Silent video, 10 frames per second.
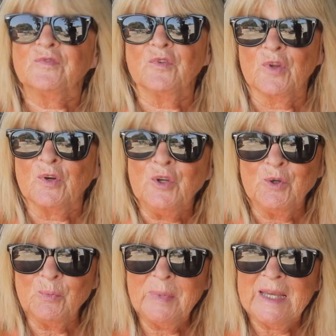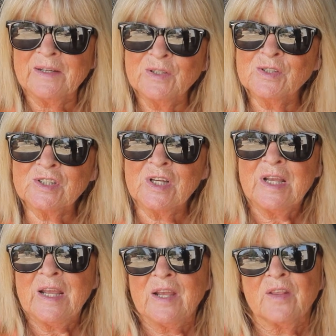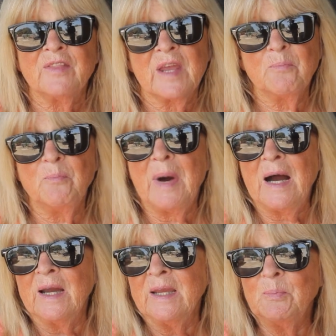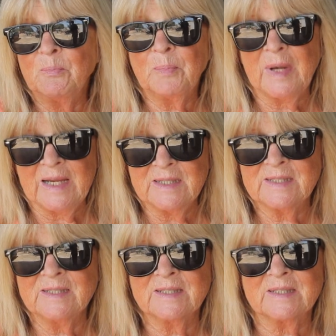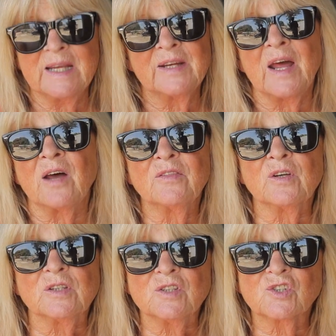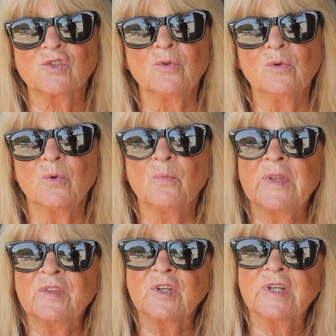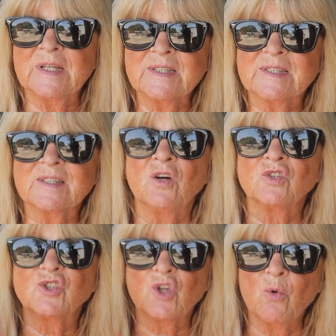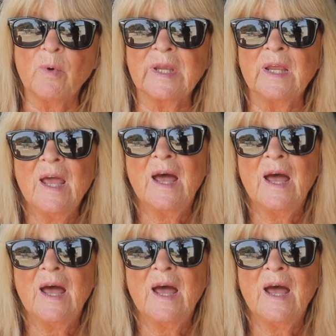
for the new beginners, they buy places in other school when the kids are showing